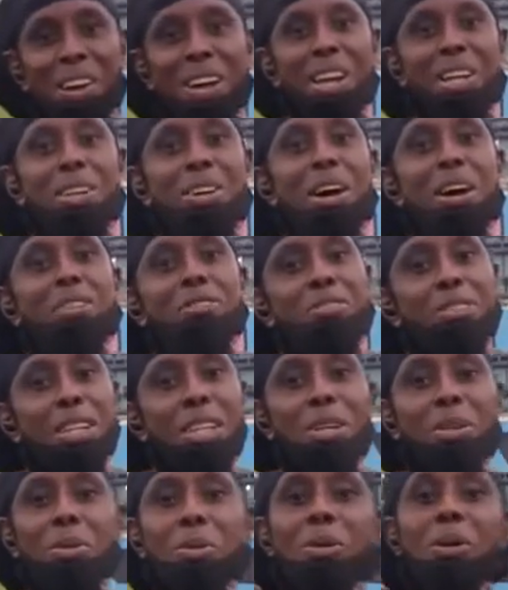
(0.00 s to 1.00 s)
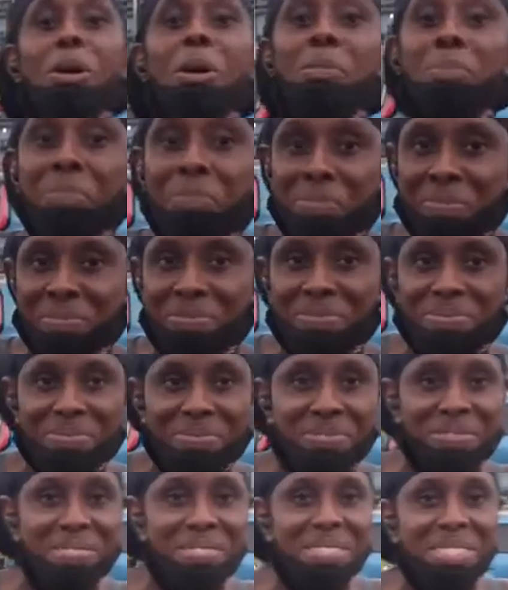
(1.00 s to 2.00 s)
Right now I feel it warm.
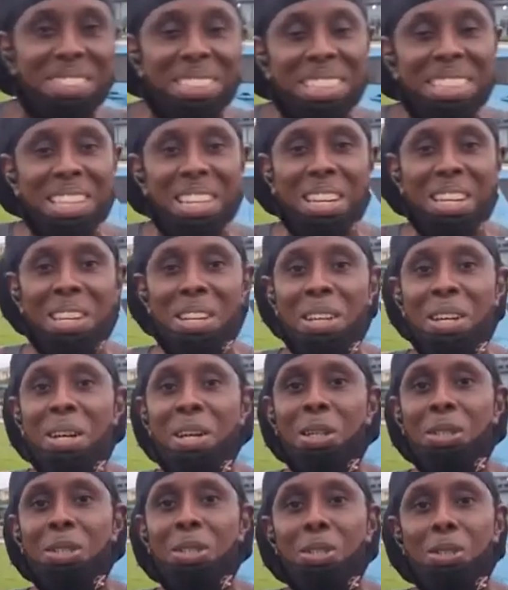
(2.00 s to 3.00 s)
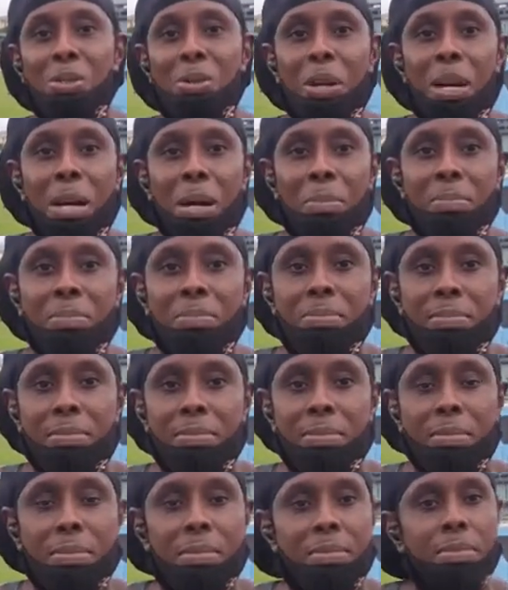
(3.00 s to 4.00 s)
Yeah? So
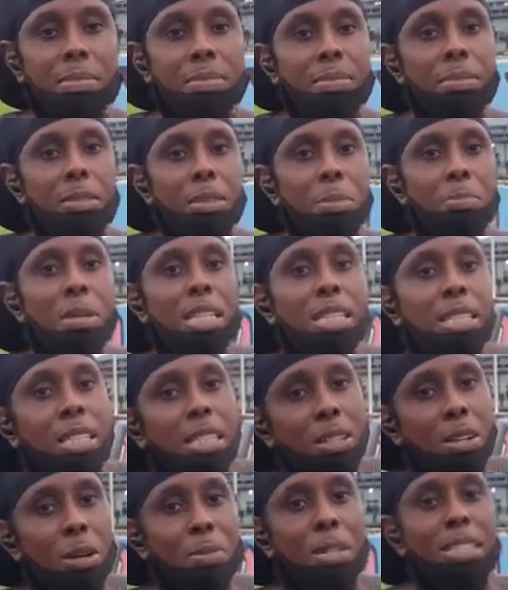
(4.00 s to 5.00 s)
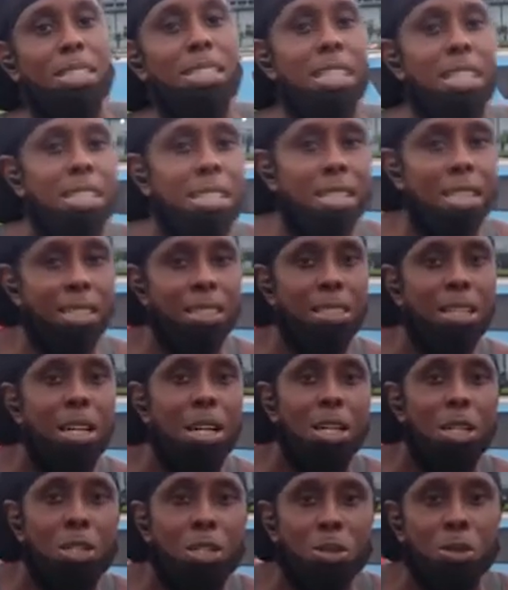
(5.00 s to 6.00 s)
place in the comment section.
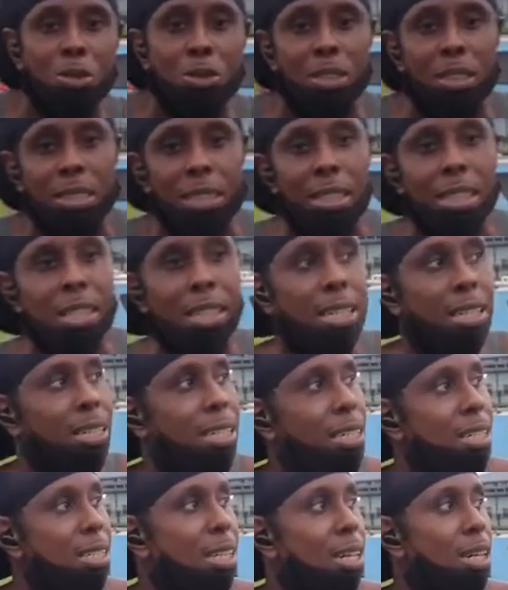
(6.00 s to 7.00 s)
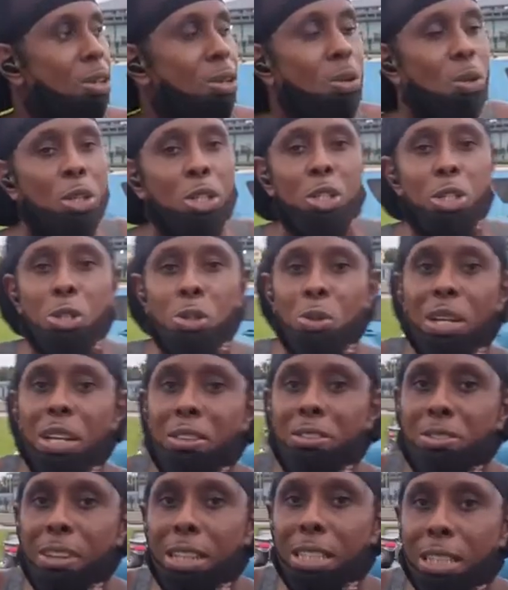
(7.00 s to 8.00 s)
So the ladies are going through
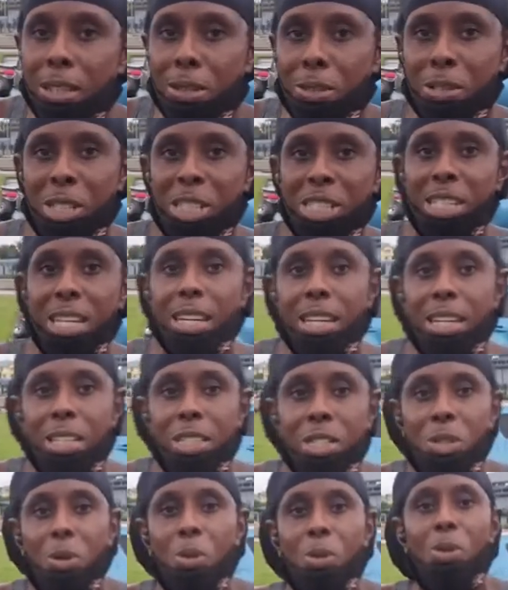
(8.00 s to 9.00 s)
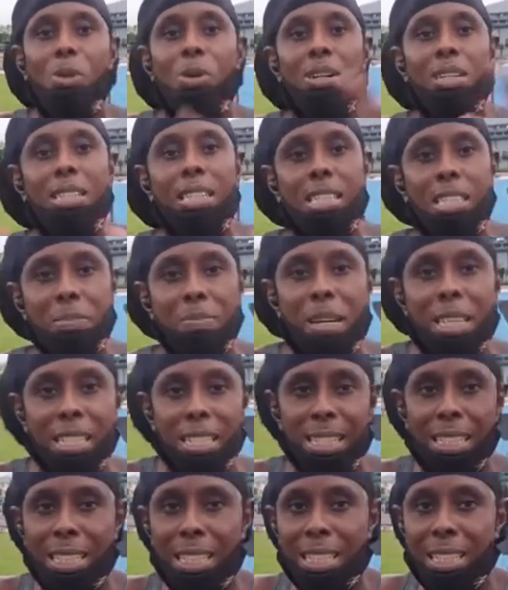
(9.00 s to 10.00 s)
a fat loss challenge, all the
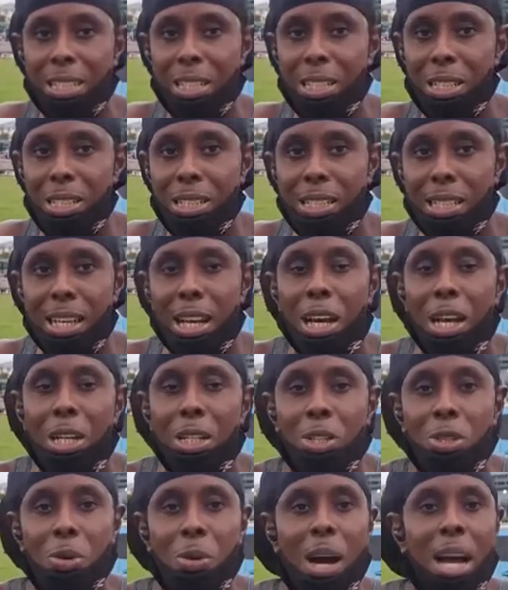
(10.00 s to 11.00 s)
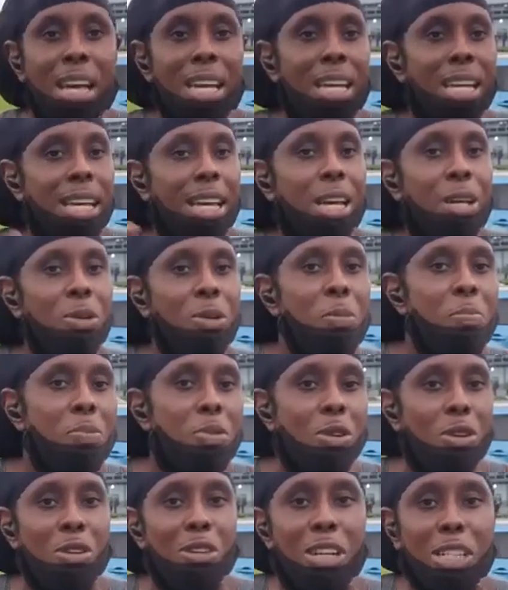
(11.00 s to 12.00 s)
Smexy ladies. So I ain't hearing no
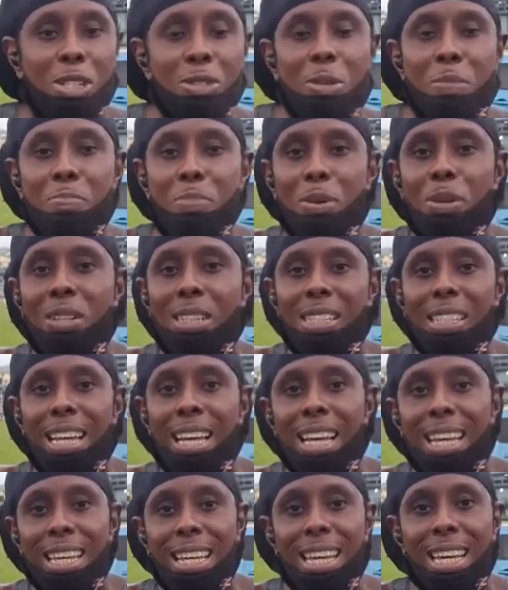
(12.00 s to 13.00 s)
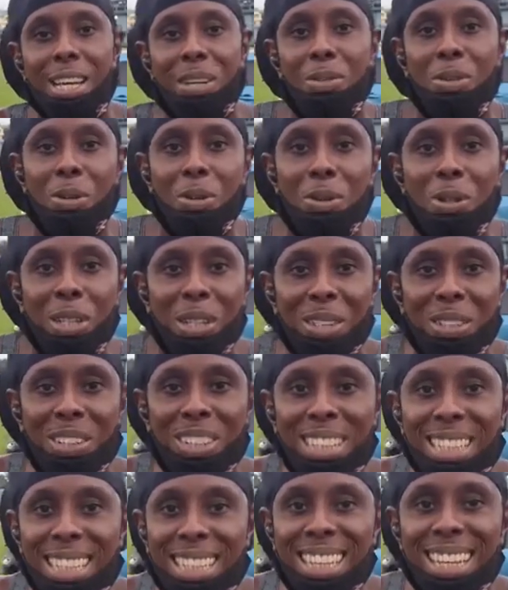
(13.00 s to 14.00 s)
progress reports, I ain't hearing what's going
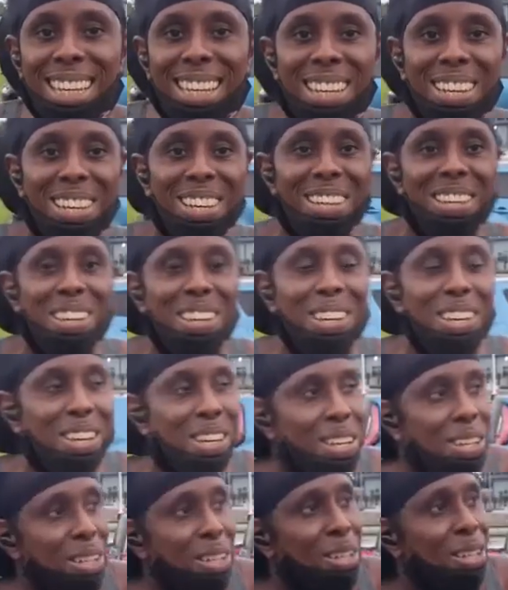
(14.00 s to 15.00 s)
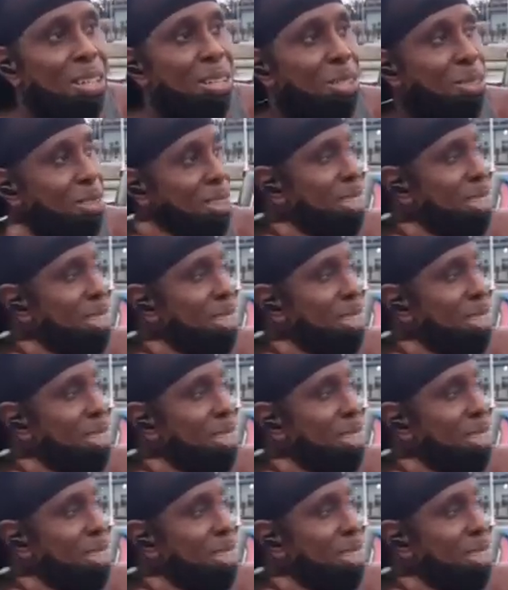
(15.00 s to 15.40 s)
on. Yeah? So